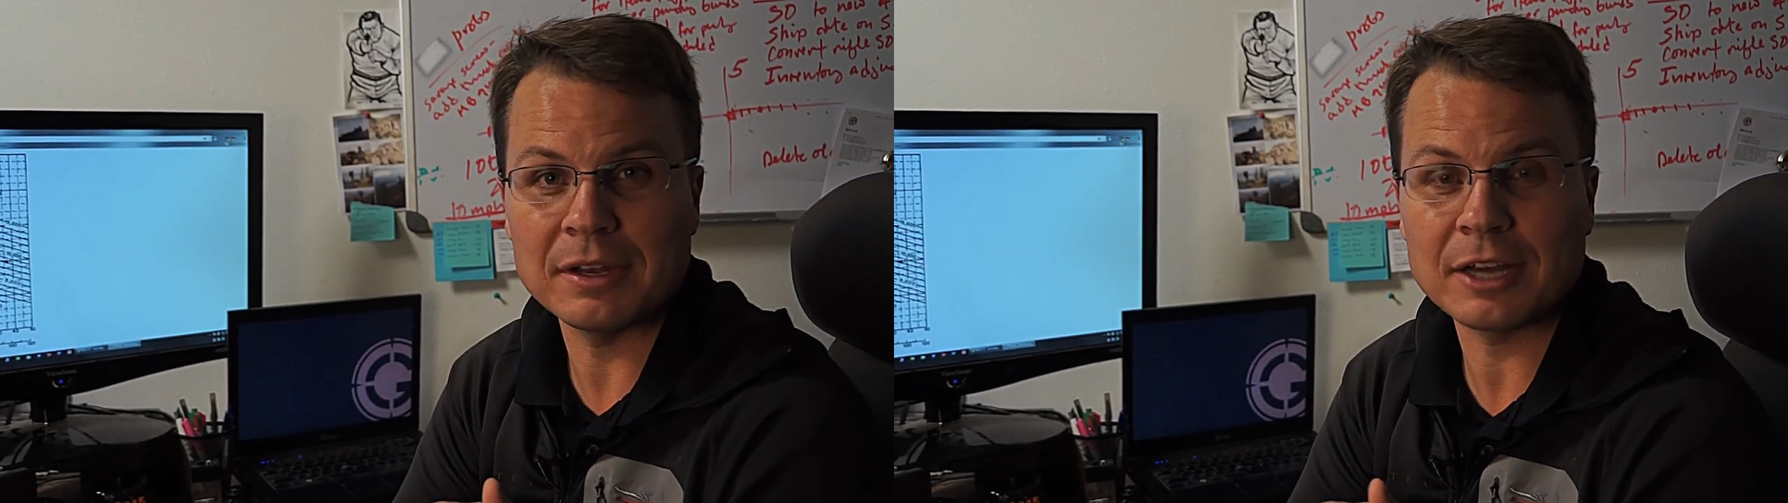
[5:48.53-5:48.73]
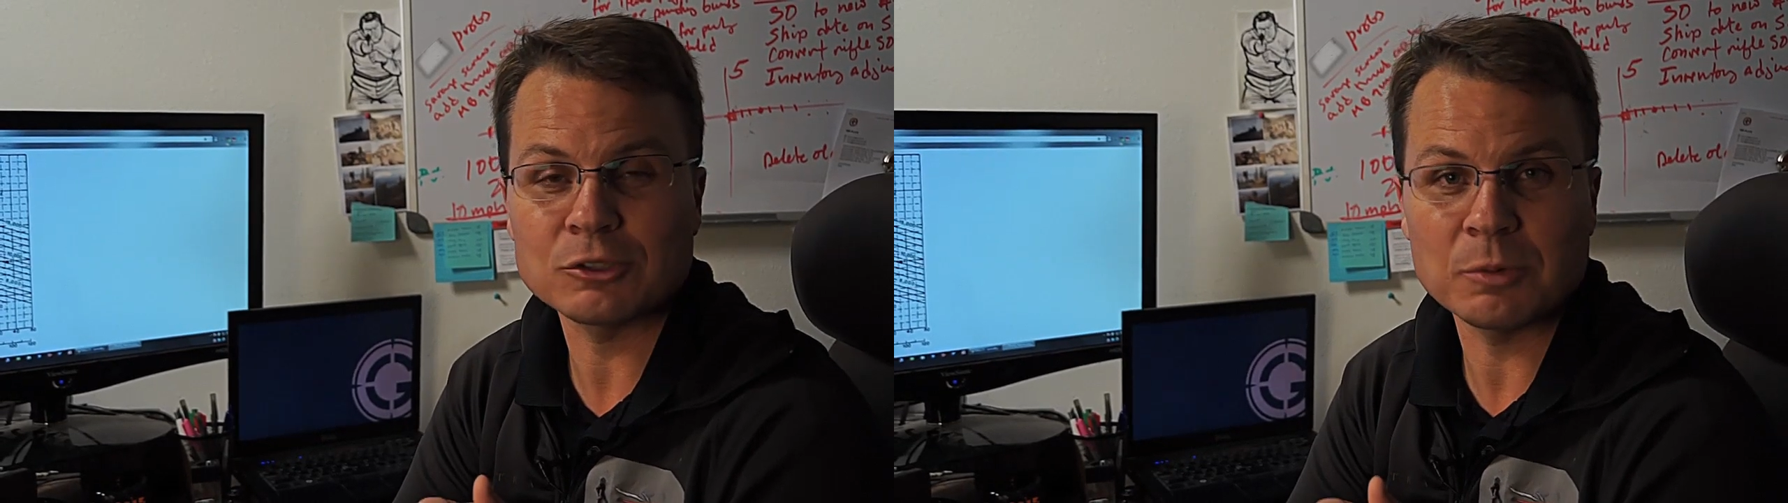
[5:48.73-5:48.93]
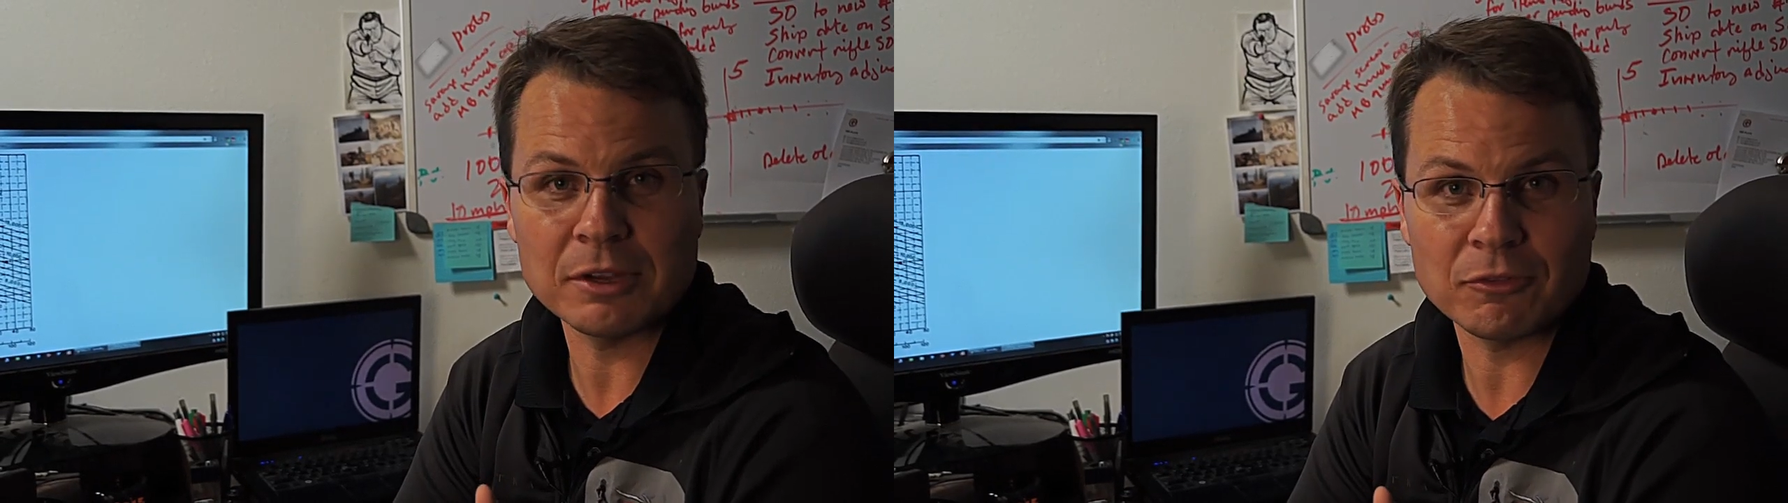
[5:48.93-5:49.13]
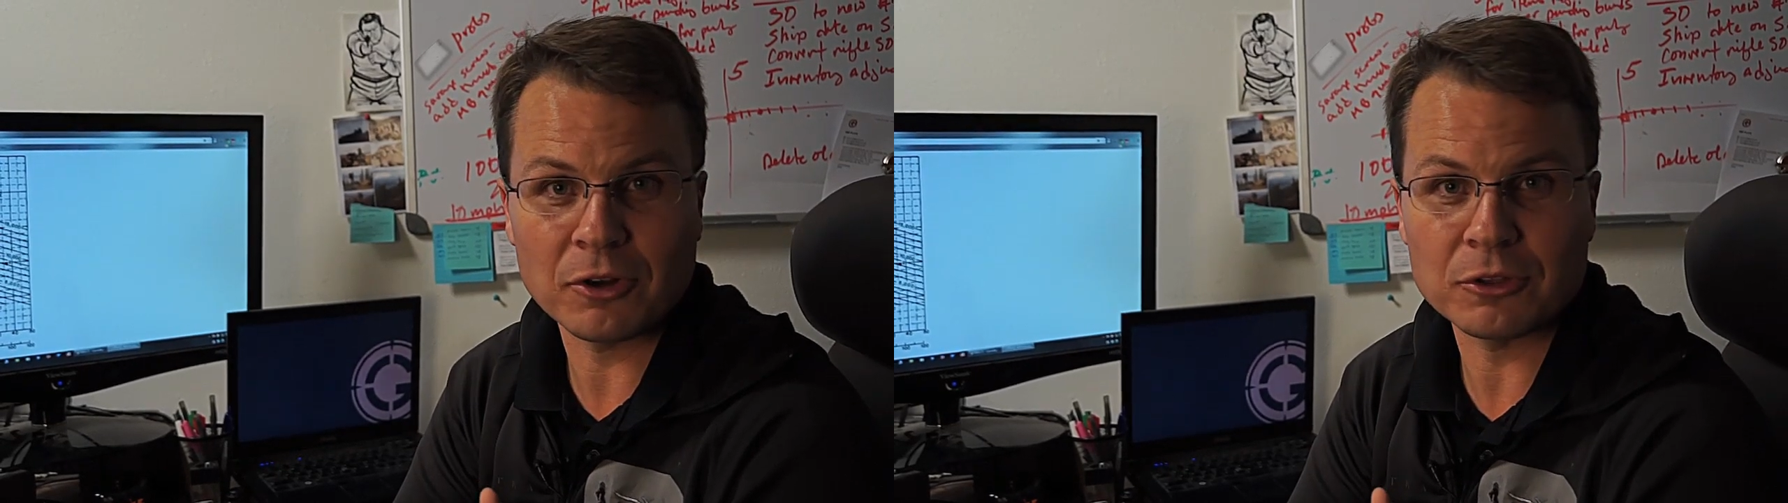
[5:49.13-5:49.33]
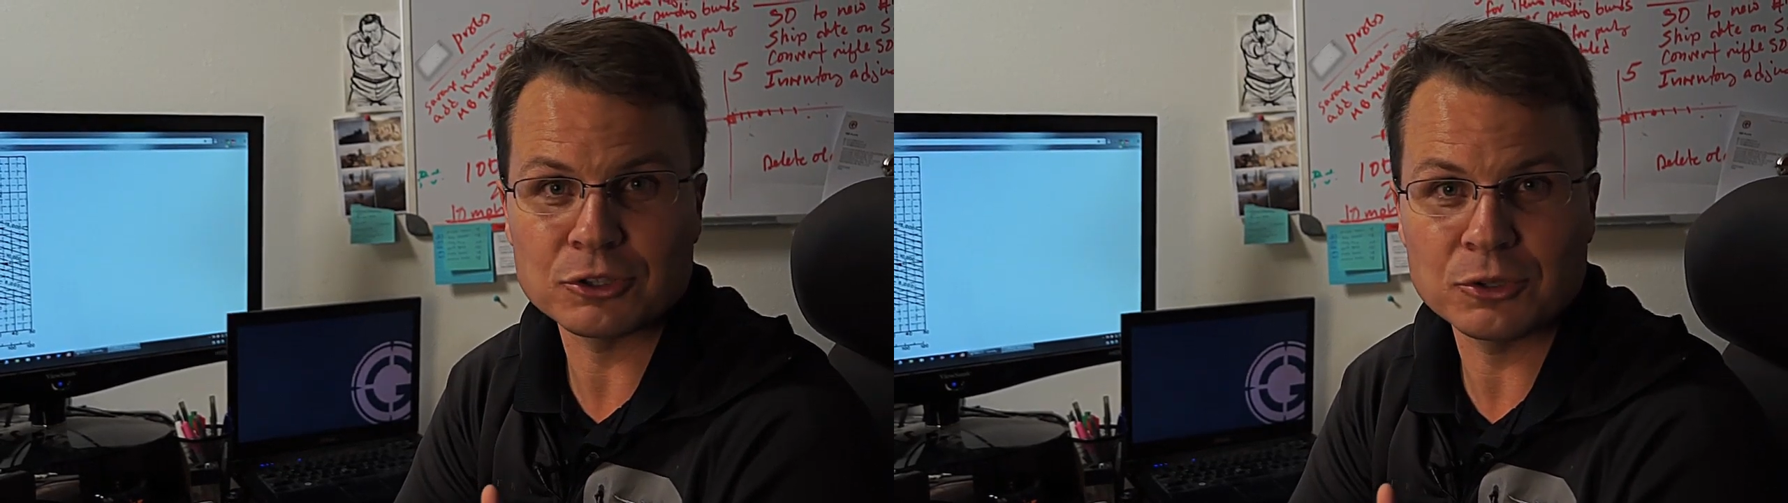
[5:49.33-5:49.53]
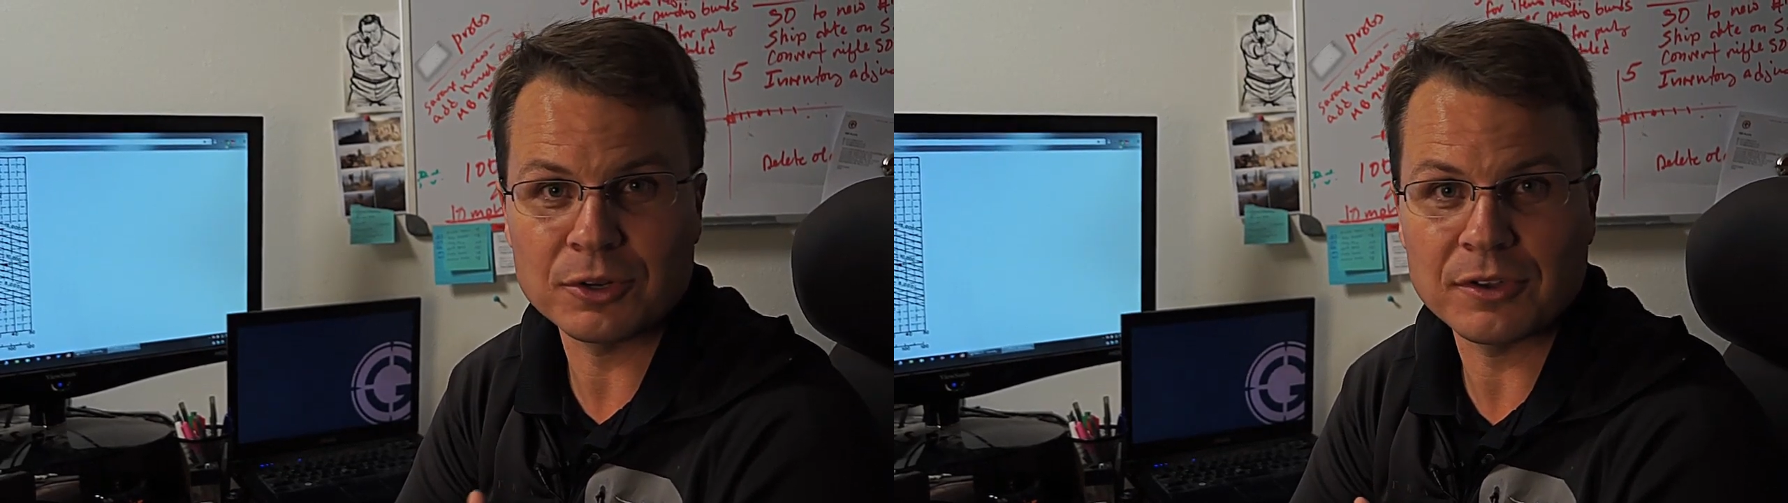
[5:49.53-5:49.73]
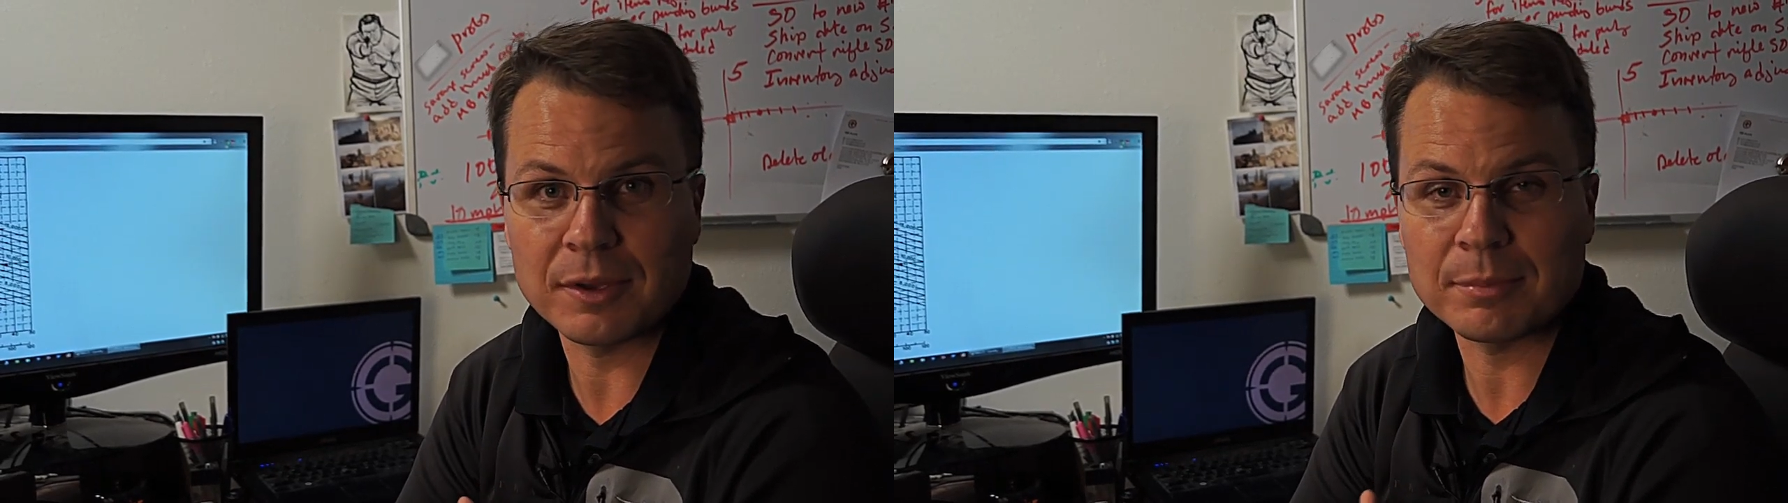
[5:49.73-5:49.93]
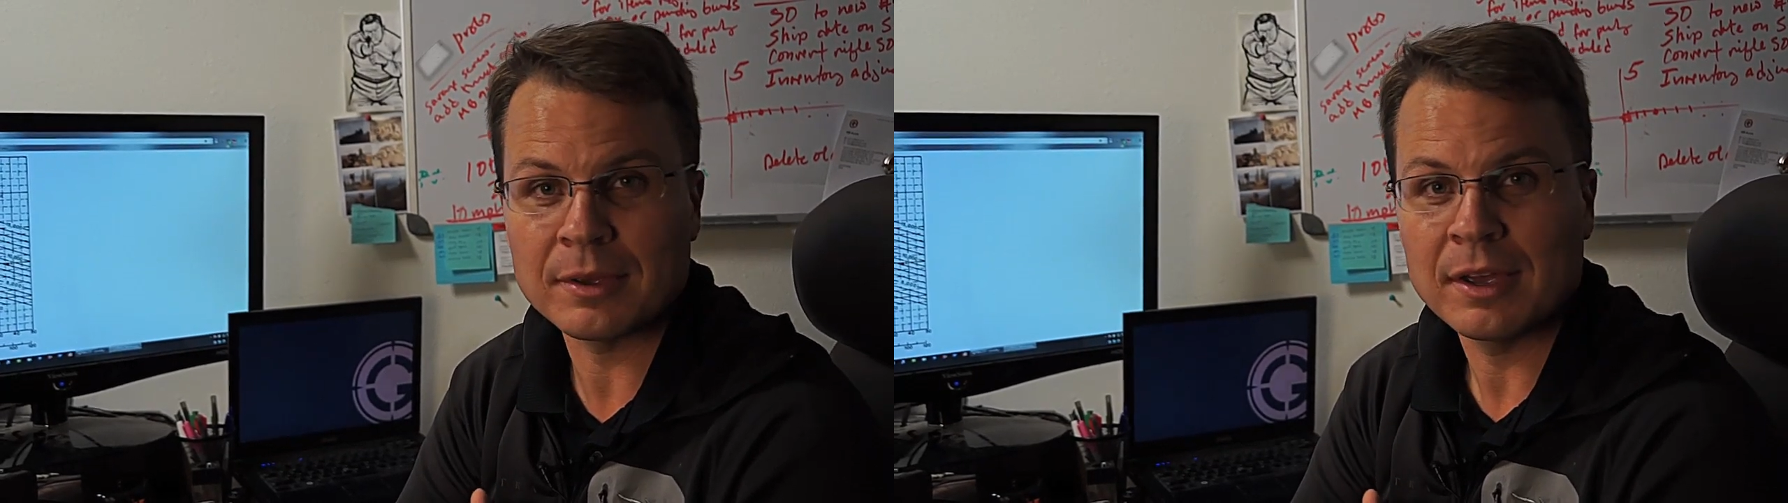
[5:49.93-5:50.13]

next week for another shooting tip